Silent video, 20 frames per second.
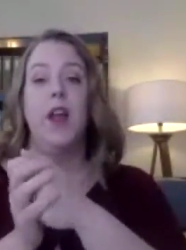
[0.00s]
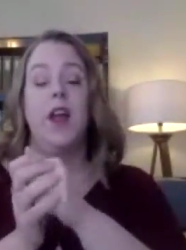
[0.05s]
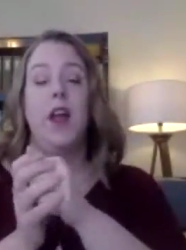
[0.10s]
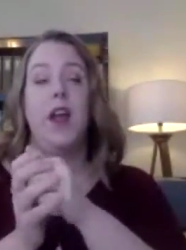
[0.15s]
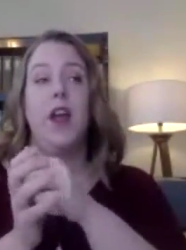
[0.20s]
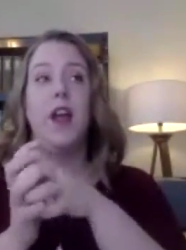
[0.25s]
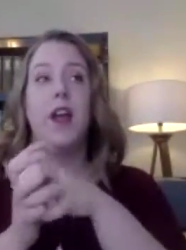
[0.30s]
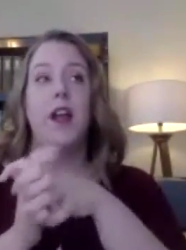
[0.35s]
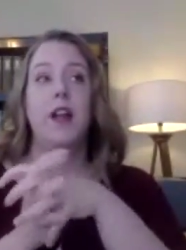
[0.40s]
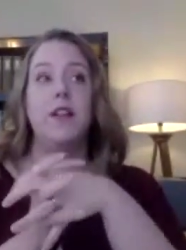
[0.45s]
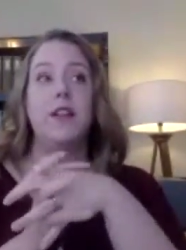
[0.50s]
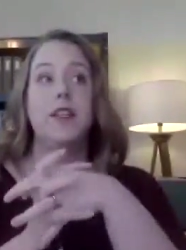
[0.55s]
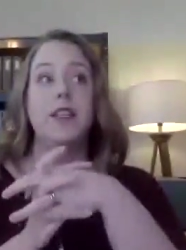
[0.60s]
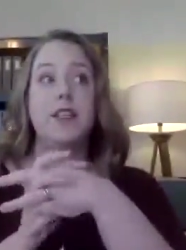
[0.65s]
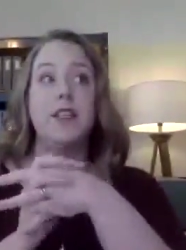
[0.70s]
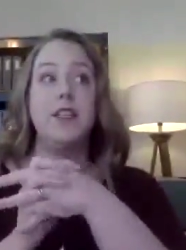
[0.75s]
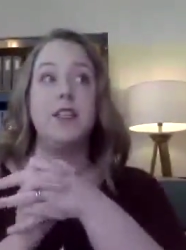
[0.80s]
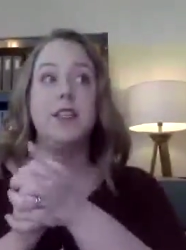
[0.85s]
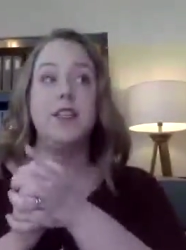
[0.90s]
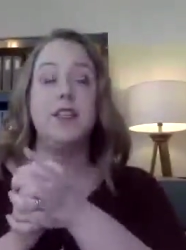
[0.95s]
And
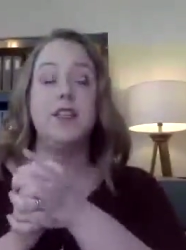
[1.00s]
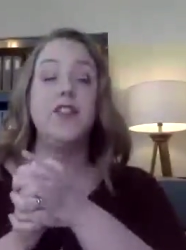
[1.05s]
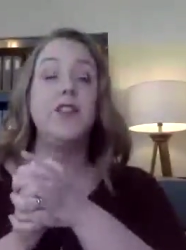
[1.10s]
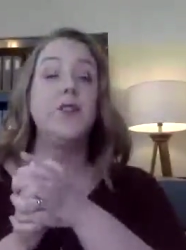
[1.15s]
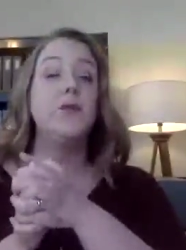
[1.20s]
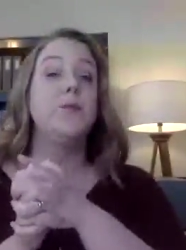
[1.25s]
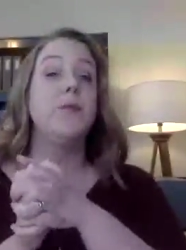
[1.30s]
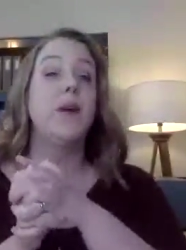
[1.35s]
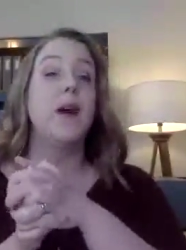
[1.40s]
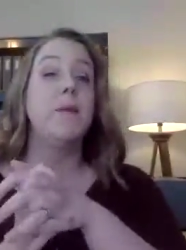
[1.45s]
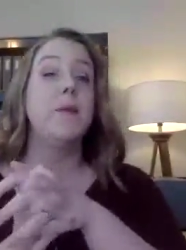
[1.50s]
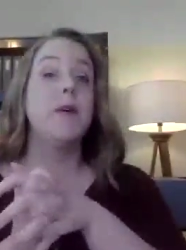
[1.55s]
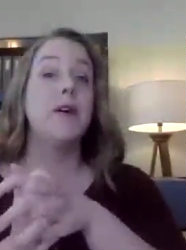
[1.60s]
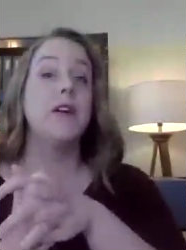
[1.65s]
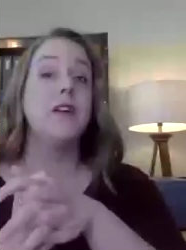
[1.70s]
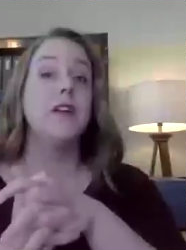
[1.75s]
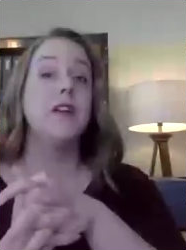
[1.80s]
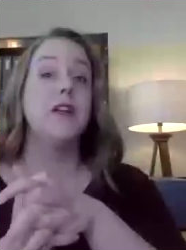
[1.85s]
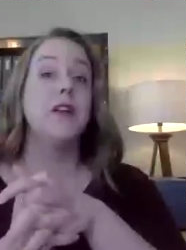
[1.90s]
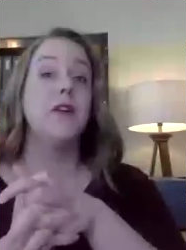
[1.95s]
this deals
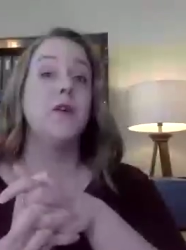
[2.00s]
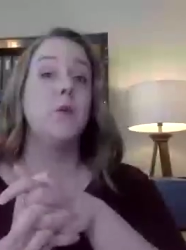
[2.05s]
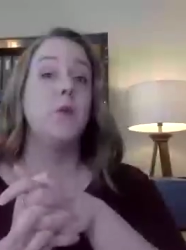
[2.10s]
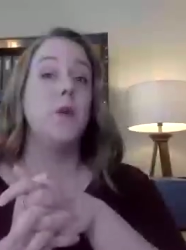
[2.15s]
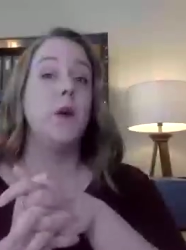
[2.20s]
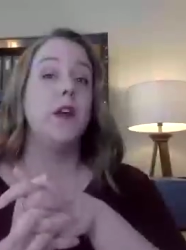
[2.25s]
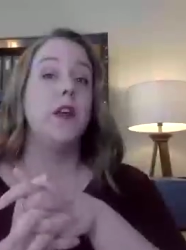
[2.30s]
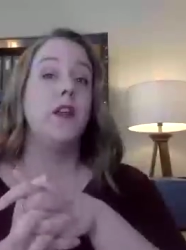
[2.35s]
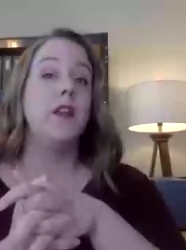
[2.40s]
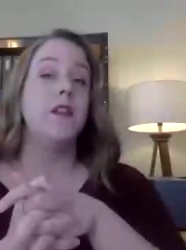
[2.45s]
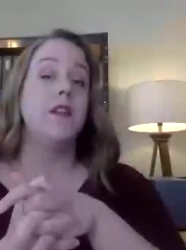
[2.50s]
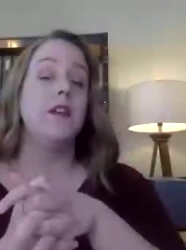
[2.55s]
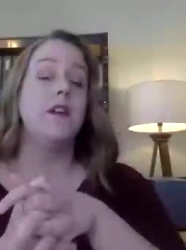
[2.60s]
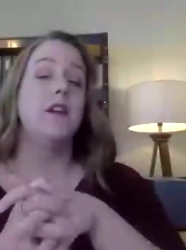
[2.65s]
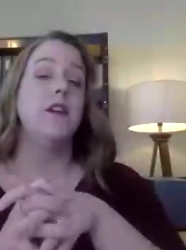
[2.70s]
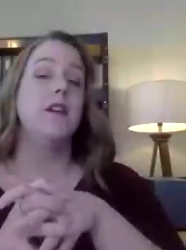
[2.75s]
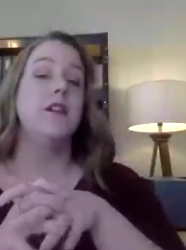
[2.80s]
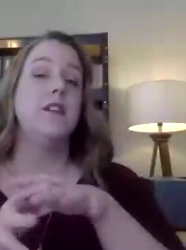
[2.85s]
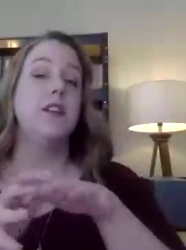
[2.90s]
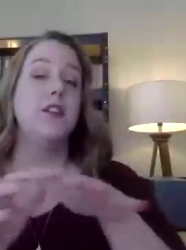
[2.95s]
primarily with
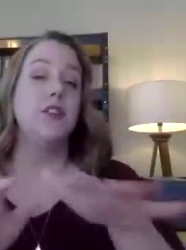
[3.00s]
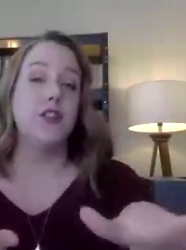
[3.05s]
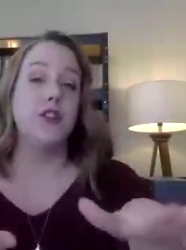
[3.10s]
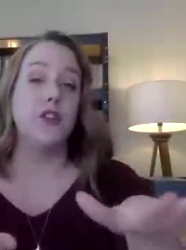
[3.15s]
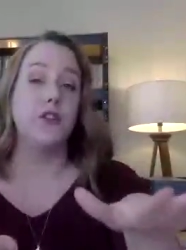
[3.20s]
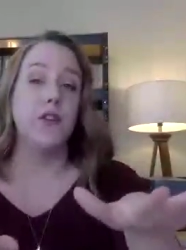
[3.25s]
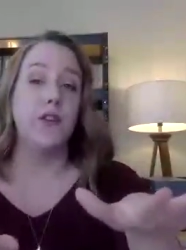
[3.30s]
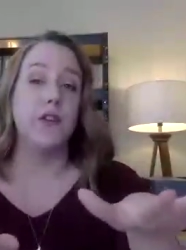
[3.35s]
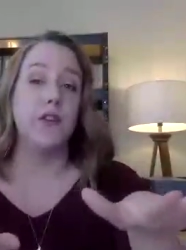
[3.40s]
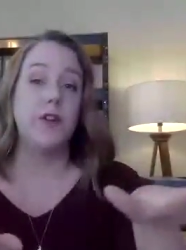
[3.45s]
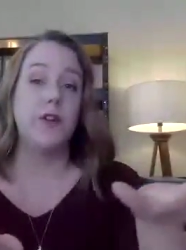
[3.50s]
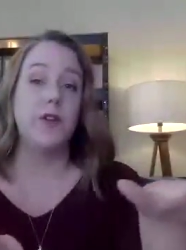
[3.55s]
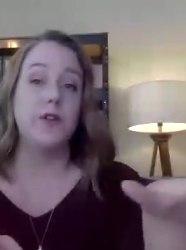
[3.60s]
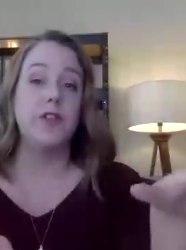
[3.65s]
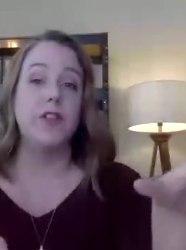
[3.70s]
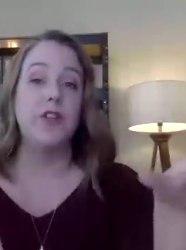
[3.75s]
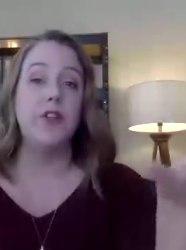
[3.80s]
digital photos.